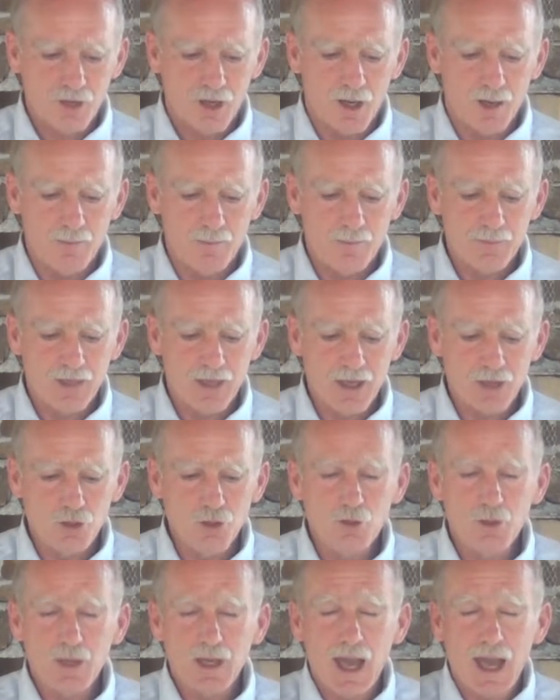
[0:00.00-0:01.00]
that
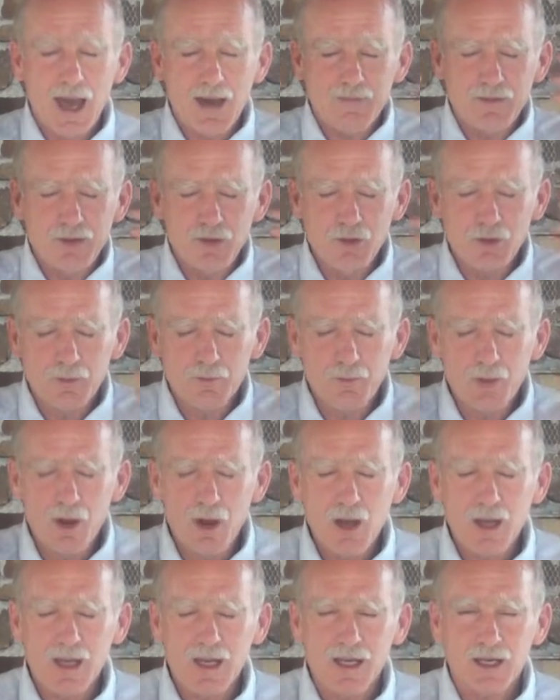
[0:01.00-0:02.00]
you have in your
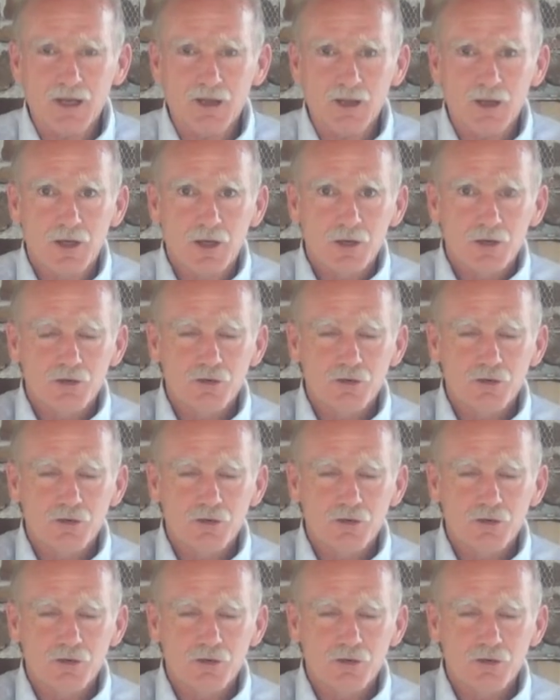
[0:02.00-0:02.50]
mind,